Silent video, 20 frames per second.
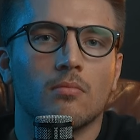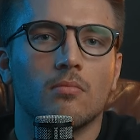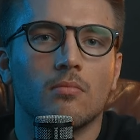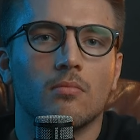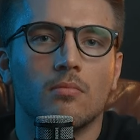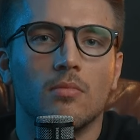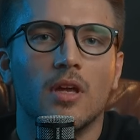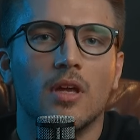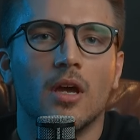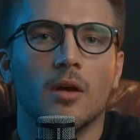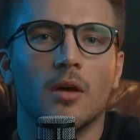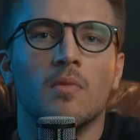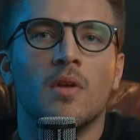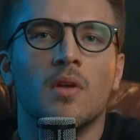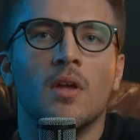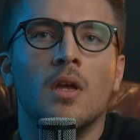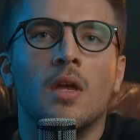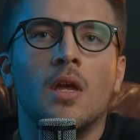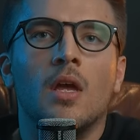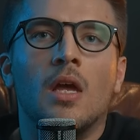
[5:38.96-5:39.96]
yeah,
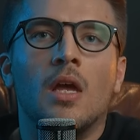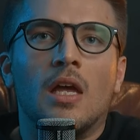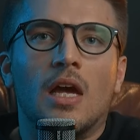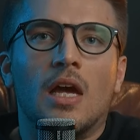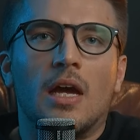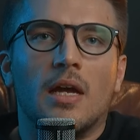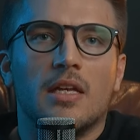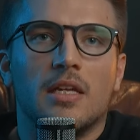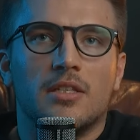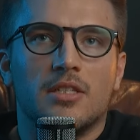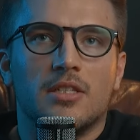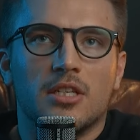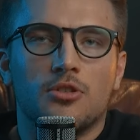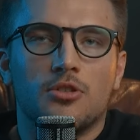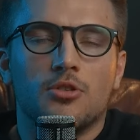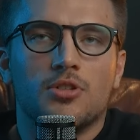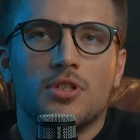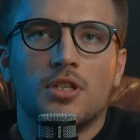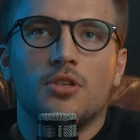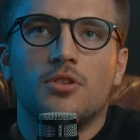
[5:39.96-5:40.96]
uh, it's
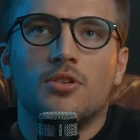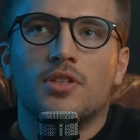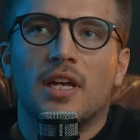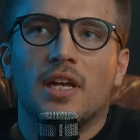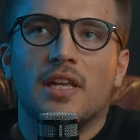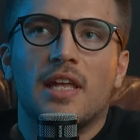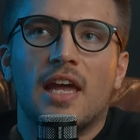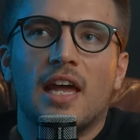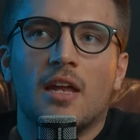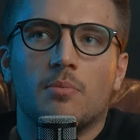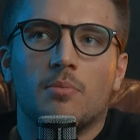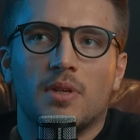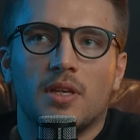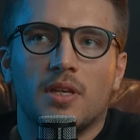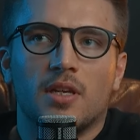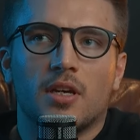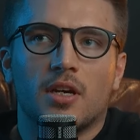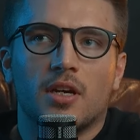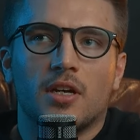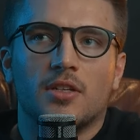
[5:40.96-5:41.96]
interesting you say that
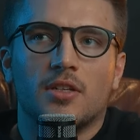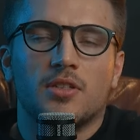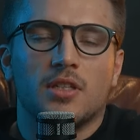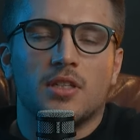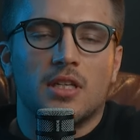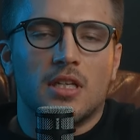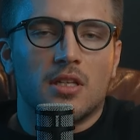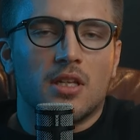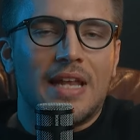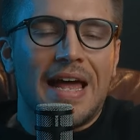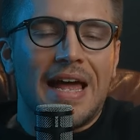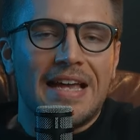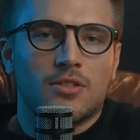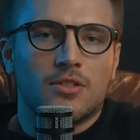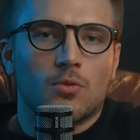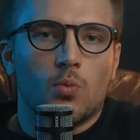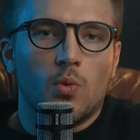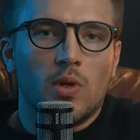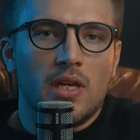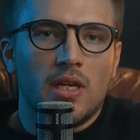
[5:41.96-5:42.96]
because in the last
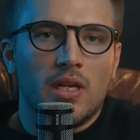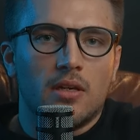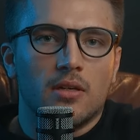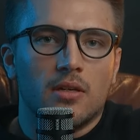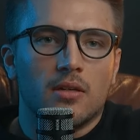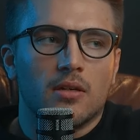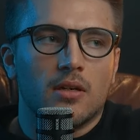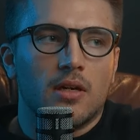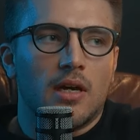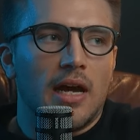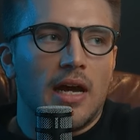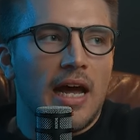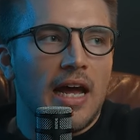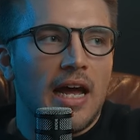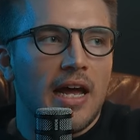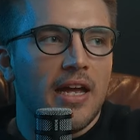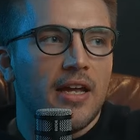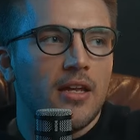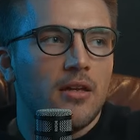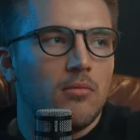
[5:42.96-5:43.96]
week.
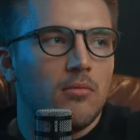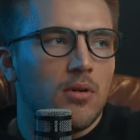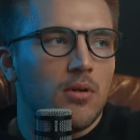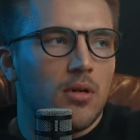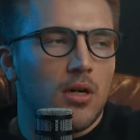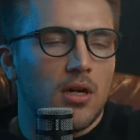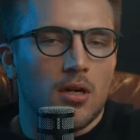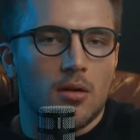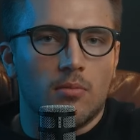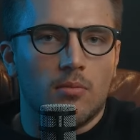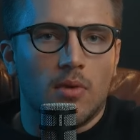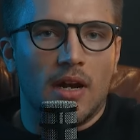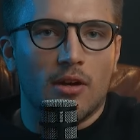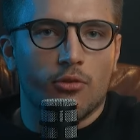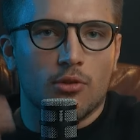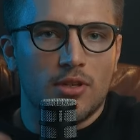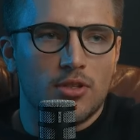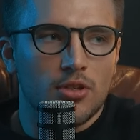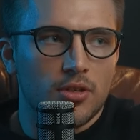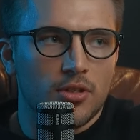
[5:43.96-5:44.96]
I uh, I
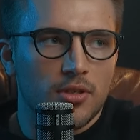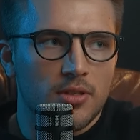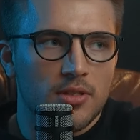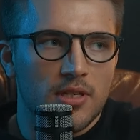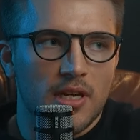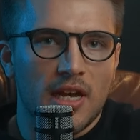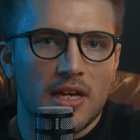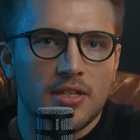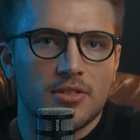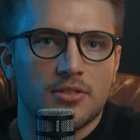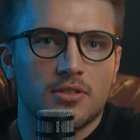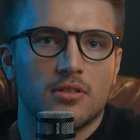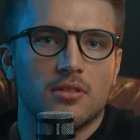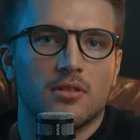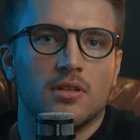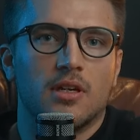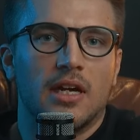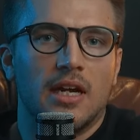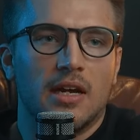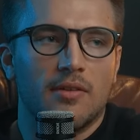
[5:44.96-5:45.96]
retook the test.
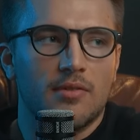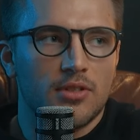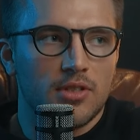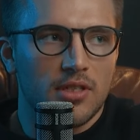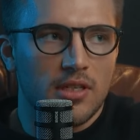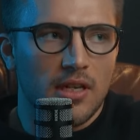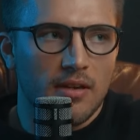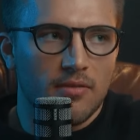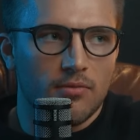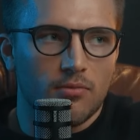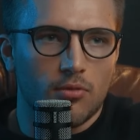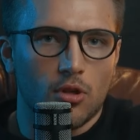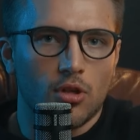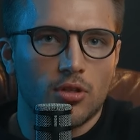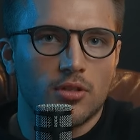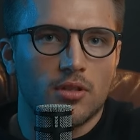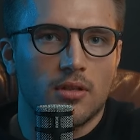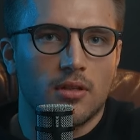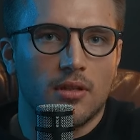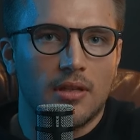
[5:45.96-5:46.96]
I obviously have
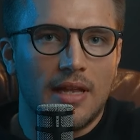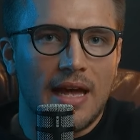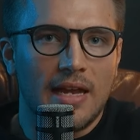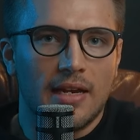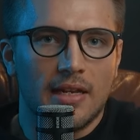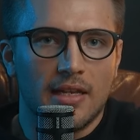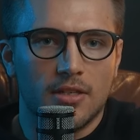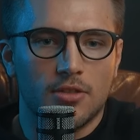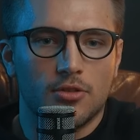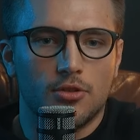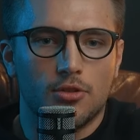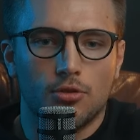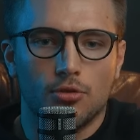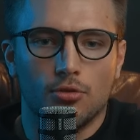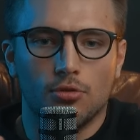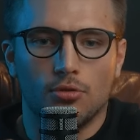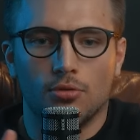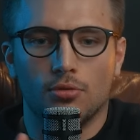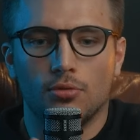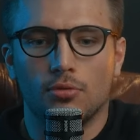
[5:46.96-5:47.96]
looked a lot
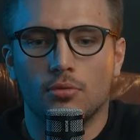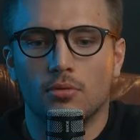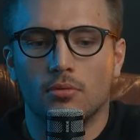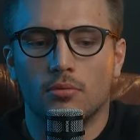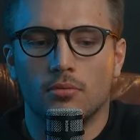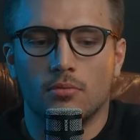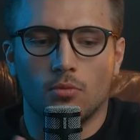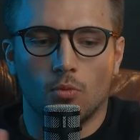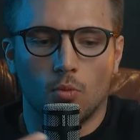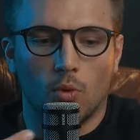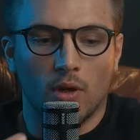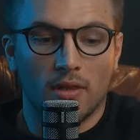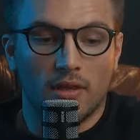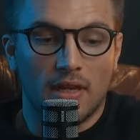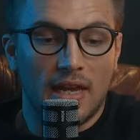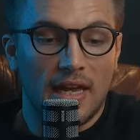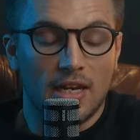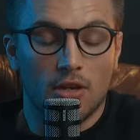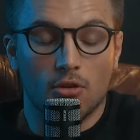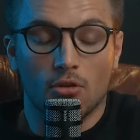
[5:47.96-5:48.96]
into what the
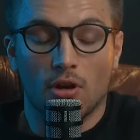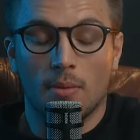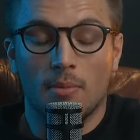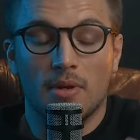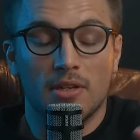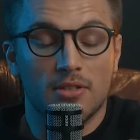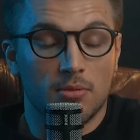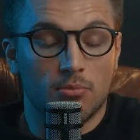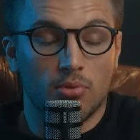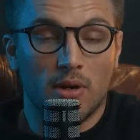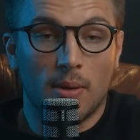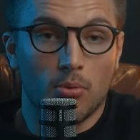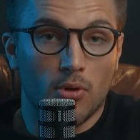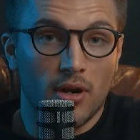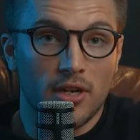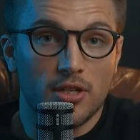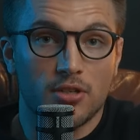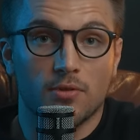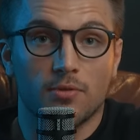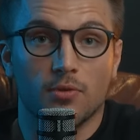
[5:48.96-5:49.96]
Enneagram is in
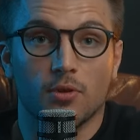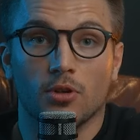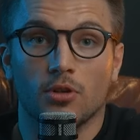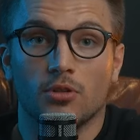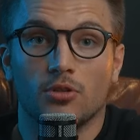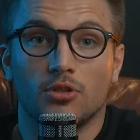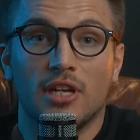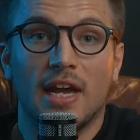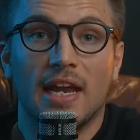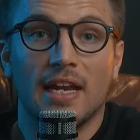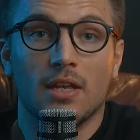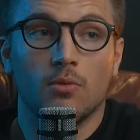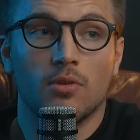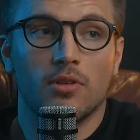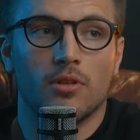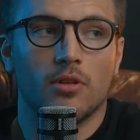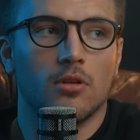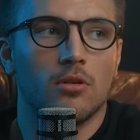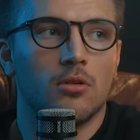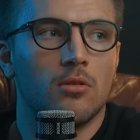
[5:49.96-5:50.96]
preparation for chatting with
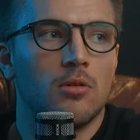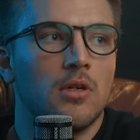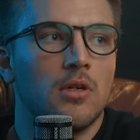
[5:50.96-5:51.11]
you.